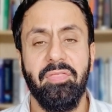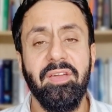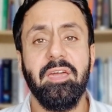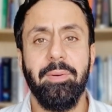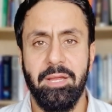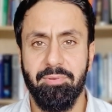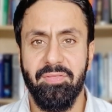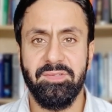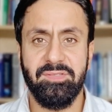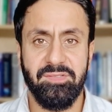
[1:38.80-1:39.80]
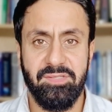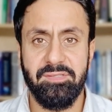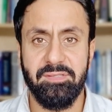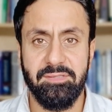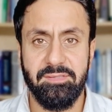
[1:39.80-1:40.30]
Think about it, brothers and
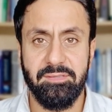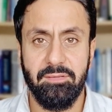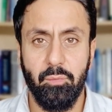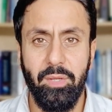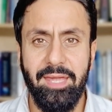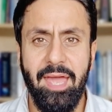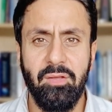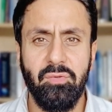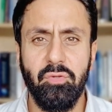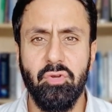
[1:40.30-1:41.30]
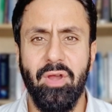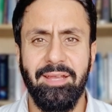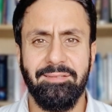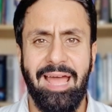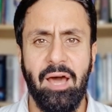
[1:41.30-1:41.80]
sisters. We can do
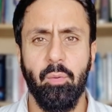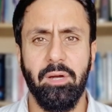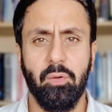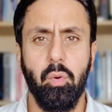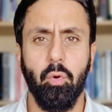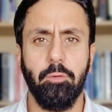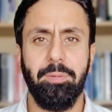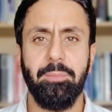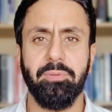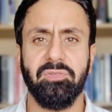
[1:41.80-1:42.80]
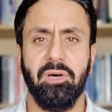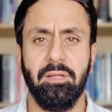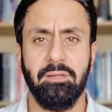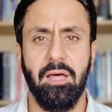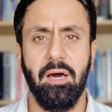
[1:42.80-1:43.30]
great da'wah, call people to
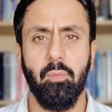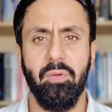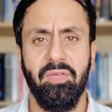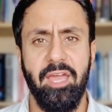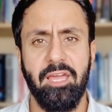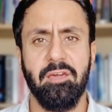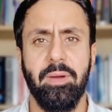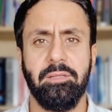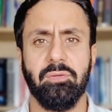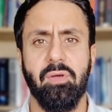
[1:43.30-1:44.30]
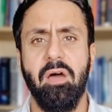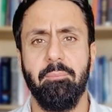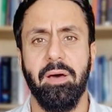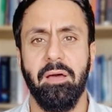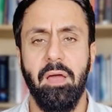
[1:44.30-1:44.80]
Allah with hikmah and
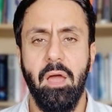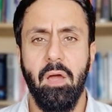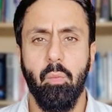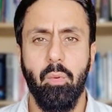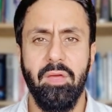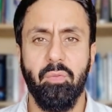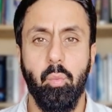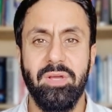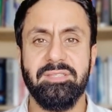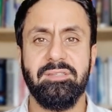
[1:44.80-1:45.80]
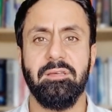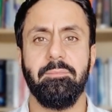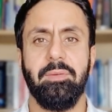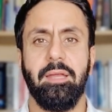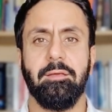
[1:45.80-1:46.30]
rahmah, with
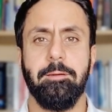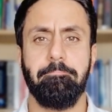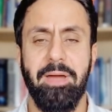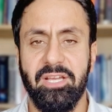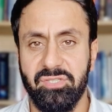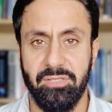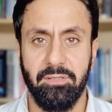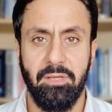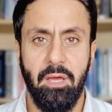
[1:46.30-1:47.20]
wisdom and compassion.